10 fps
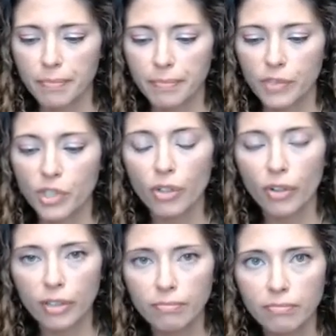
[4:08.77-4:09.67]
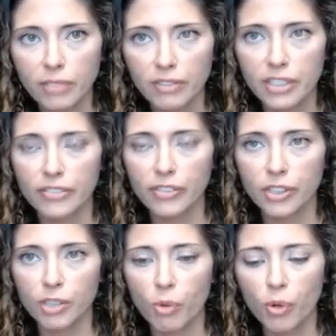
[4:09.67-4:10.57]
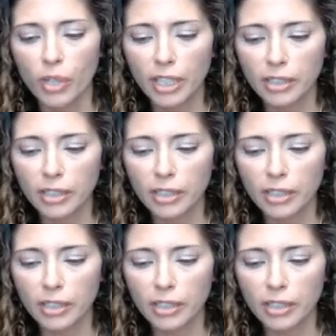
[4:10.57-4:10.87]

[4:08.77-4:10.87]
Urine, if it's first morning.